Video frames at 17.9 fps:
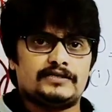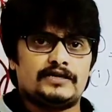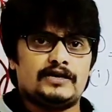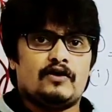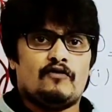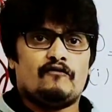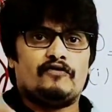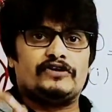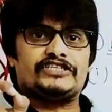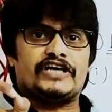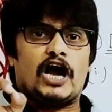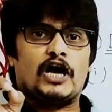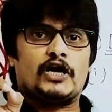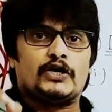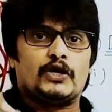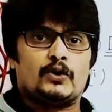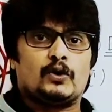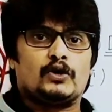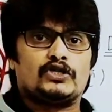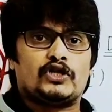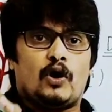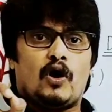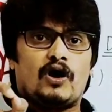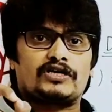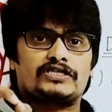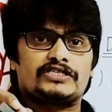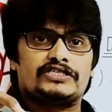which undergo the
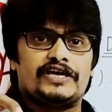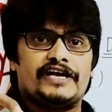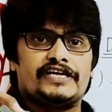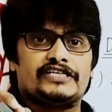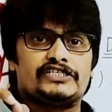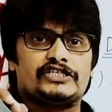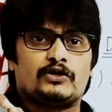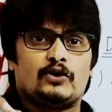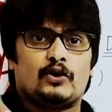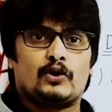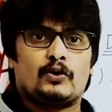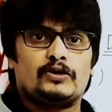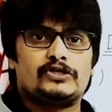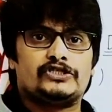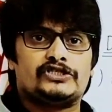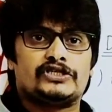oxidation corrosion